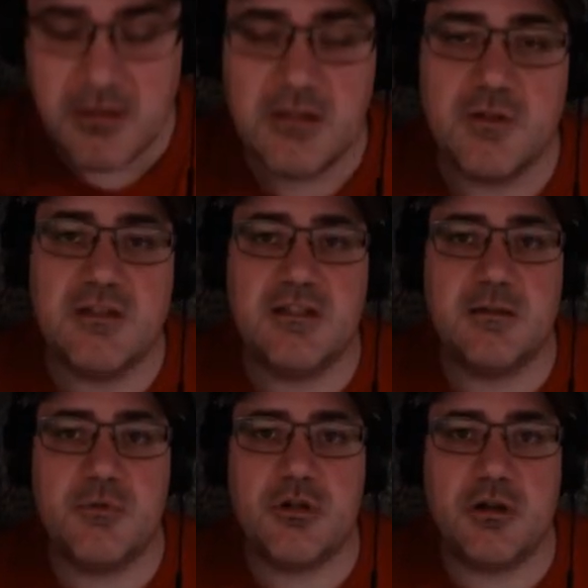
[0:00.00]
So
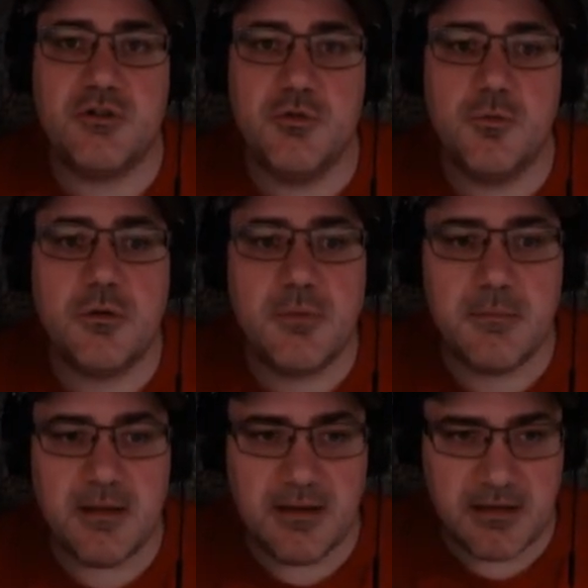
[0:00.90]
System Shock 2 will be
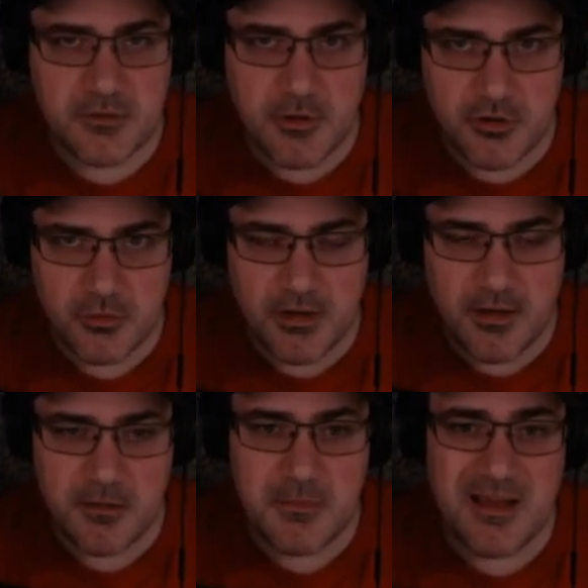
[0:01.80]
my next retro
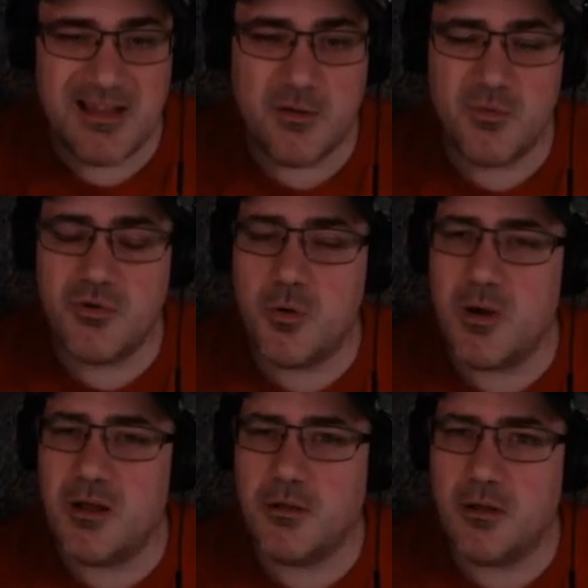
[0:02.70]
game. I don't know
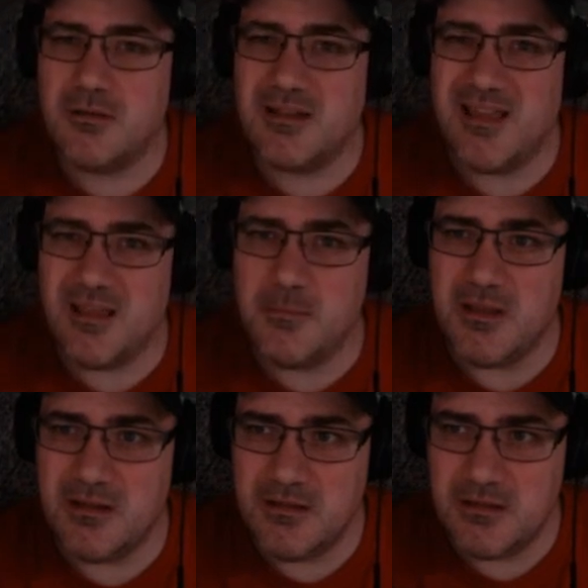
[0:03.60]
how long the game
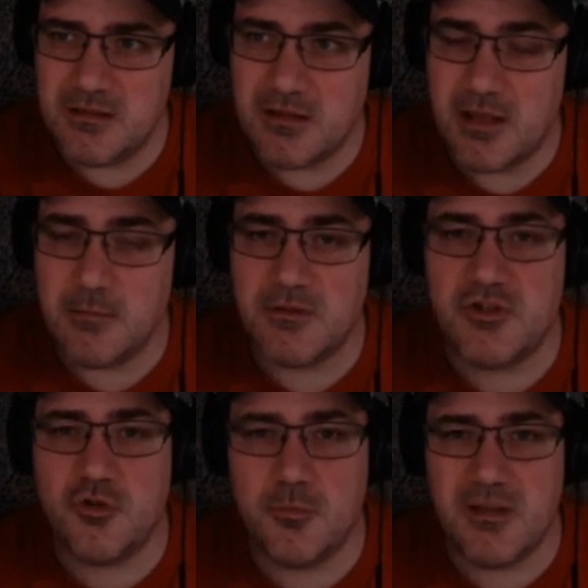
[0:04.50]
is. I'm
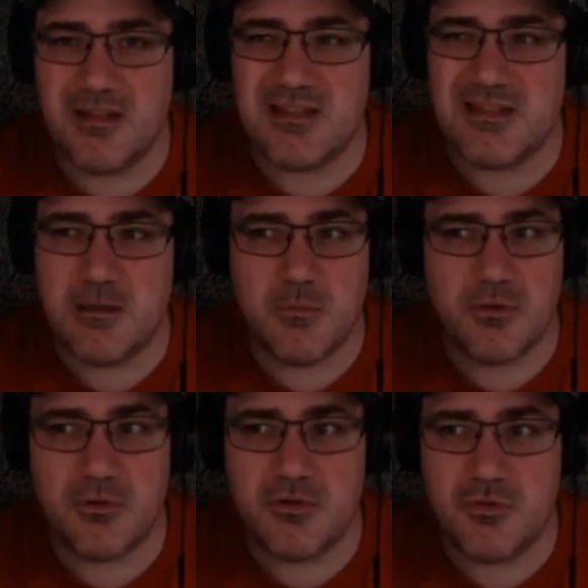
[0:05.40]
assuming it's
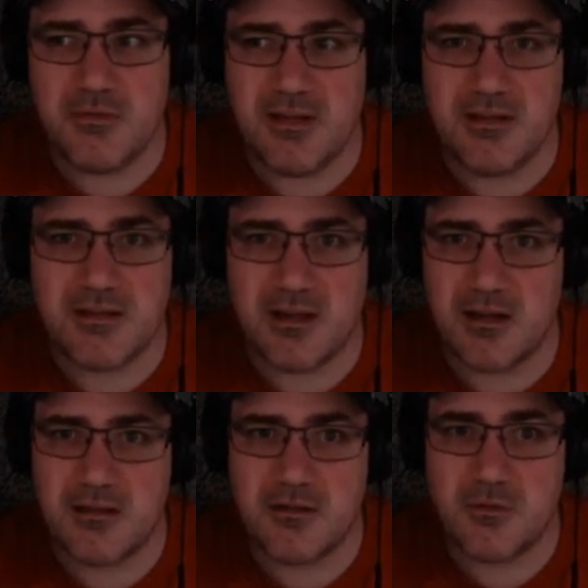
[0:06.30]
similar to Deus
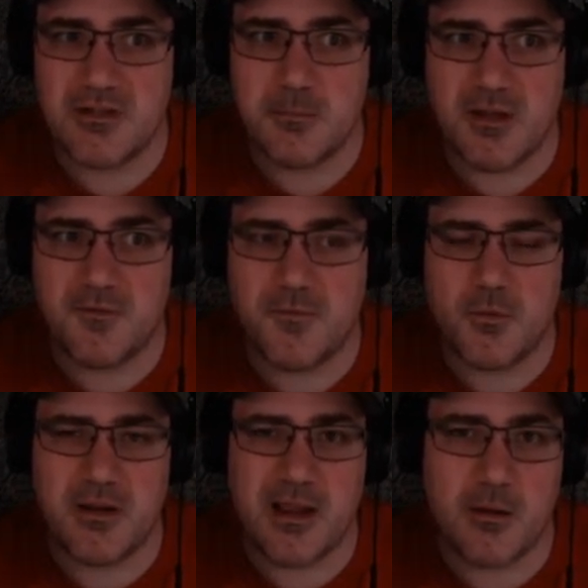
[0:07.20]
Ex, so it's about
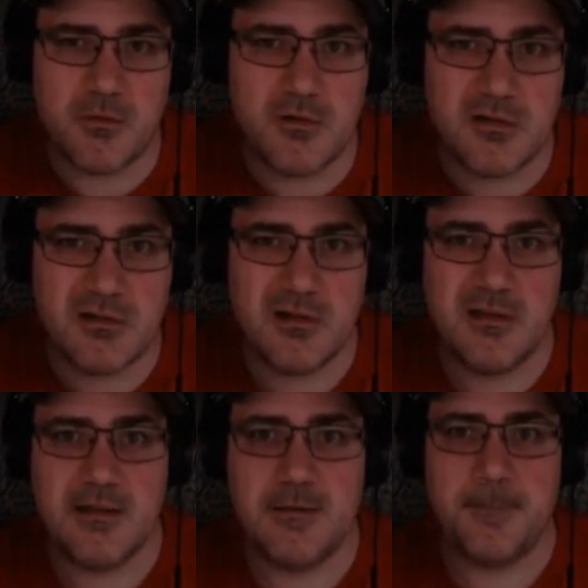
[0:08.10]
40 hours.
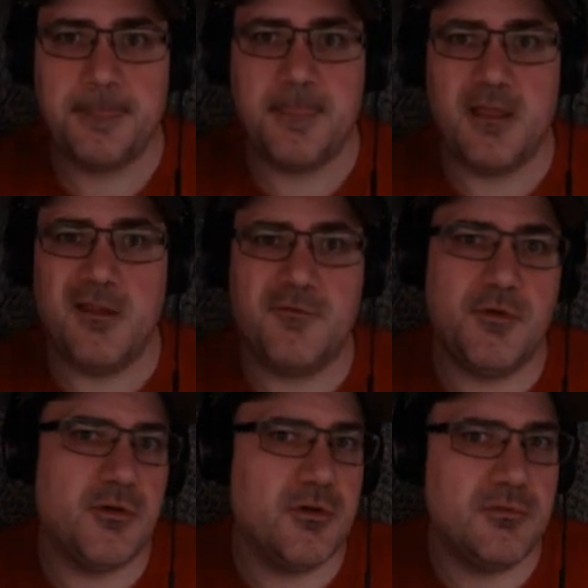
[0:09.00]
If
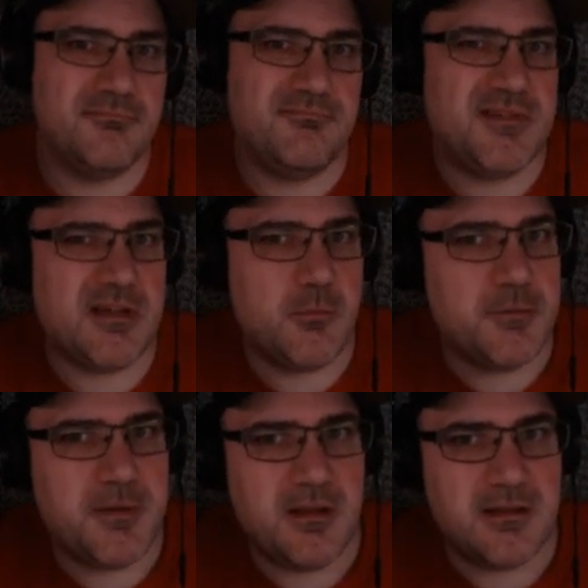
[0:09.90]
you're
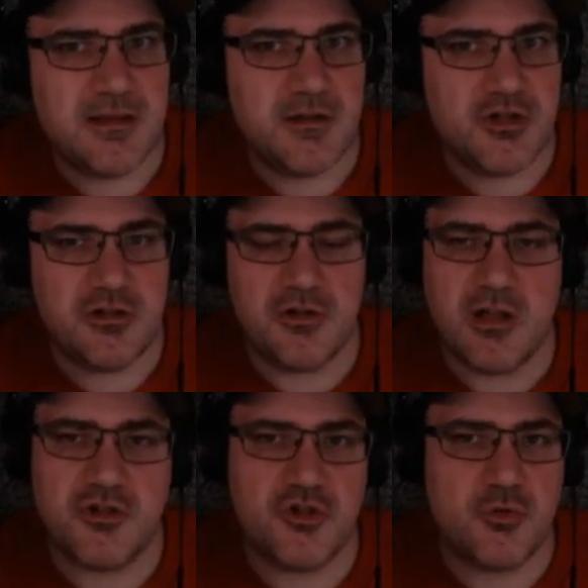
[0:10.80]
somewhat paying attention, you're
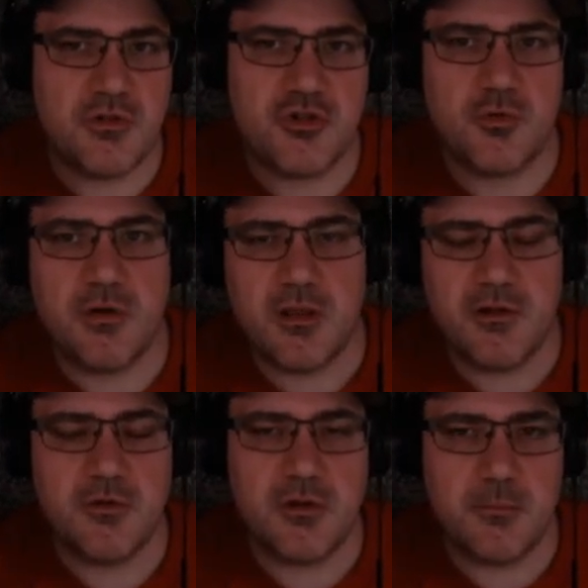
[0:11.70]
not just doing the storyline,
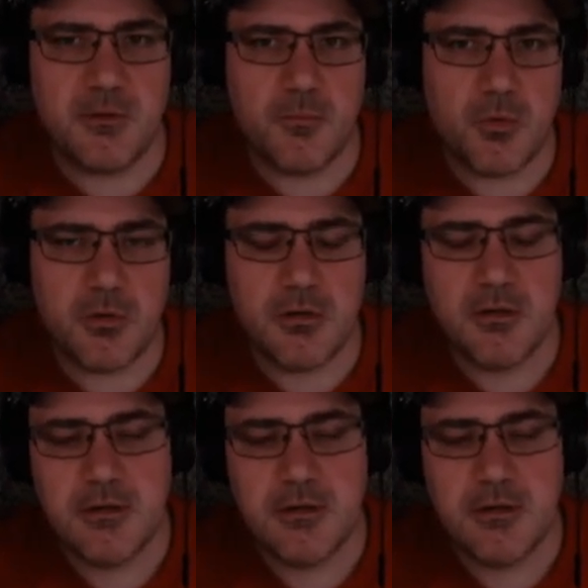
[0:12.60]
you're doing a bit more.